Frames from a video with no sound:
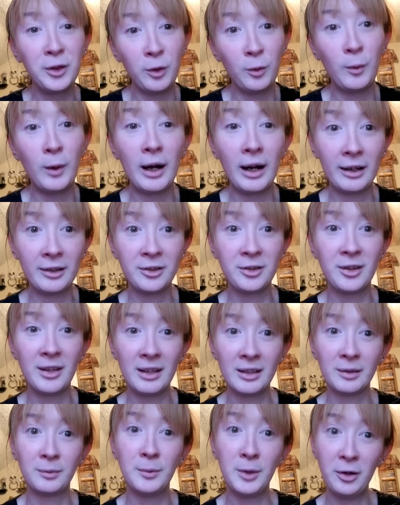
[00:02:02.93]
to watch
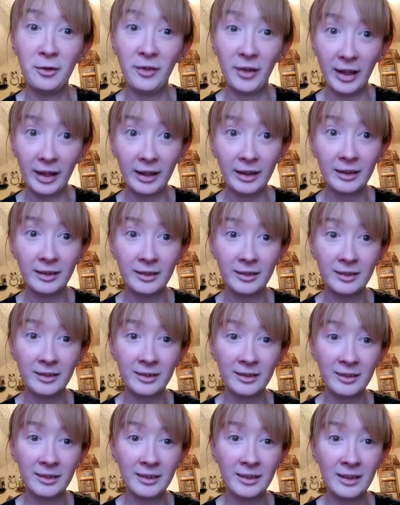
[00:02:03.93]
this movie.
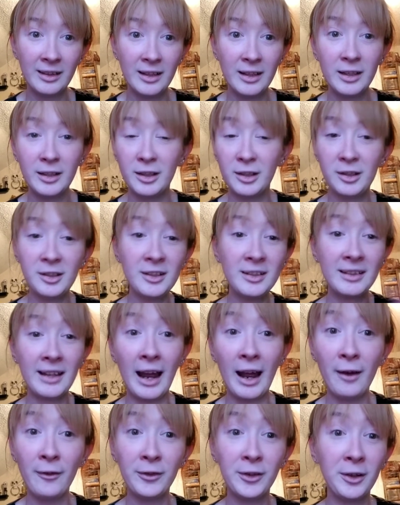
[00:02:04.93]
You just
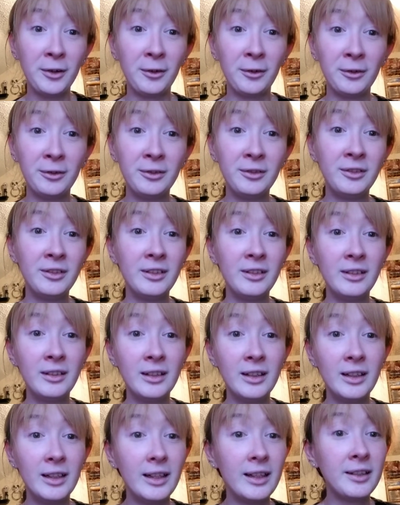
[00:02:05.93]
have to.
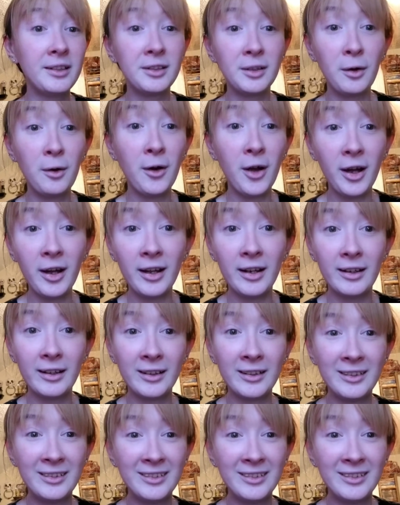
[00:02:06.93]
It's so good.